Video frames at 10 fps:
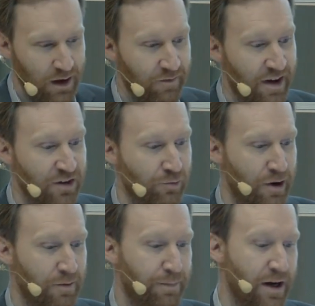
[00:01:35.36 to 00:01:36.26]
And that is
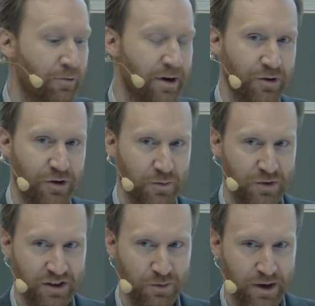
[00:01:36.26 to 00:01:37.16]
where Paindrainer
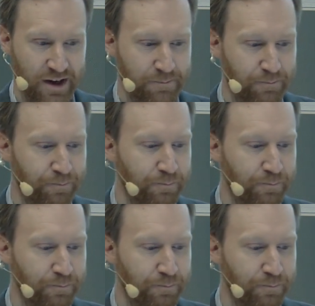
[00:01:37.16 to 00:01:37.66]
comes into play.